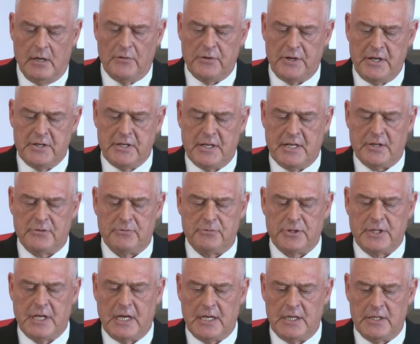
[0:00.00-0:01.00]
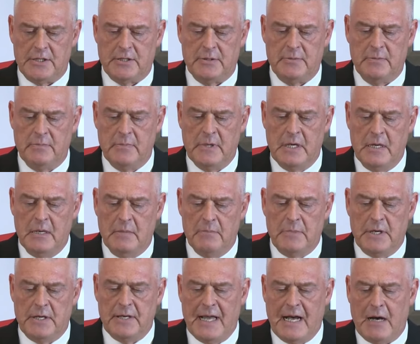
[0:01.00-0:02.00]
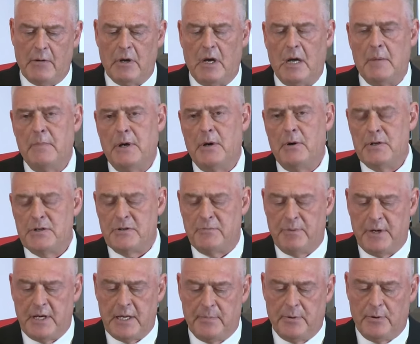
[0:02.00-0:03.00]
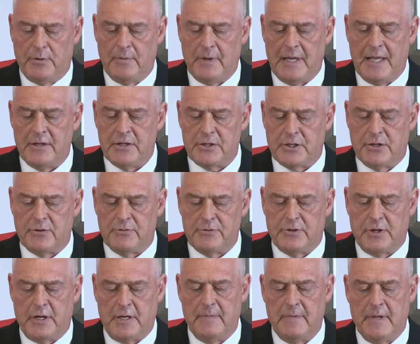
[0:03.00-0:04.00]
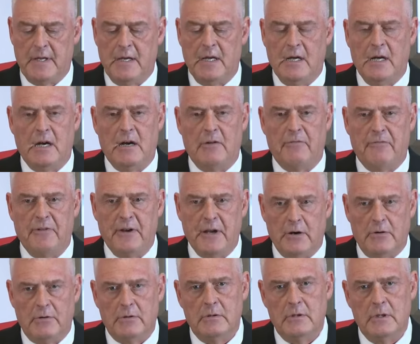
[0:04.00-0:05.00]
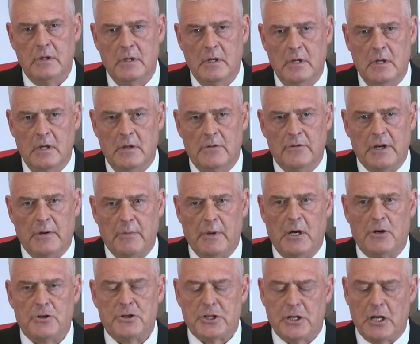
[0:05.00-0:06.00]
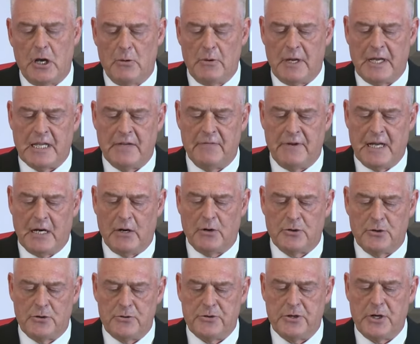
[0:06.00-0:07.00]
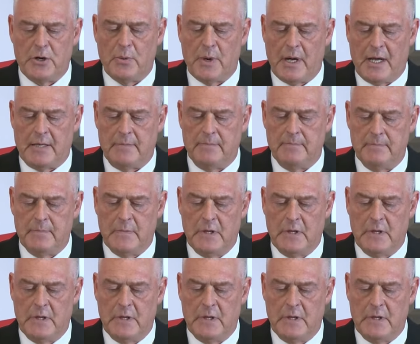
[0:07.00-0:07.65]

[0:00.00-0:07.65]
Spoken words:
on the international stage, but now, like millions of people in this country, I feel that we are slowly giving our country away.